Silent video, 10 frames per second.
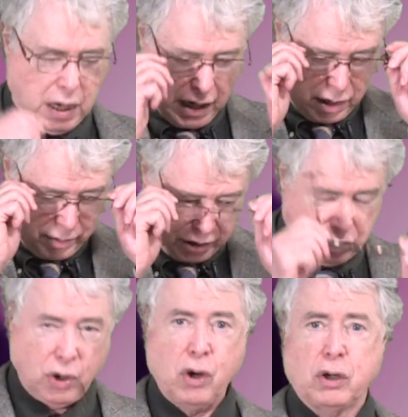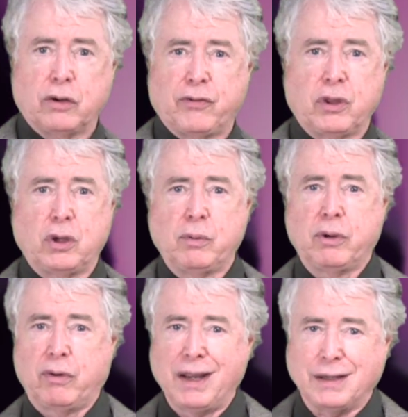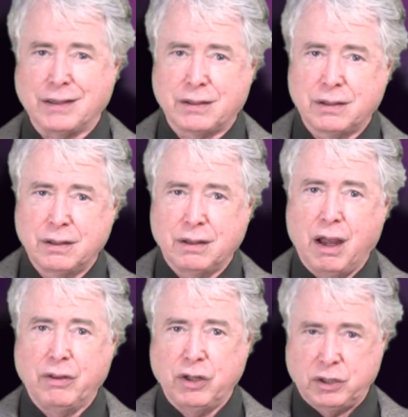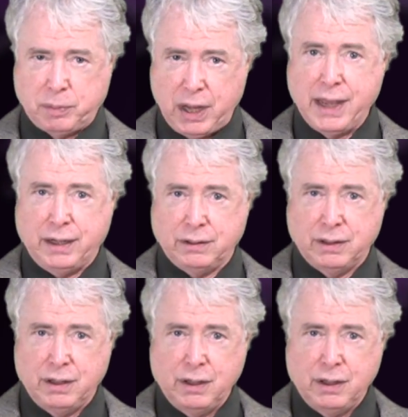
how much longer for the human race on this planet?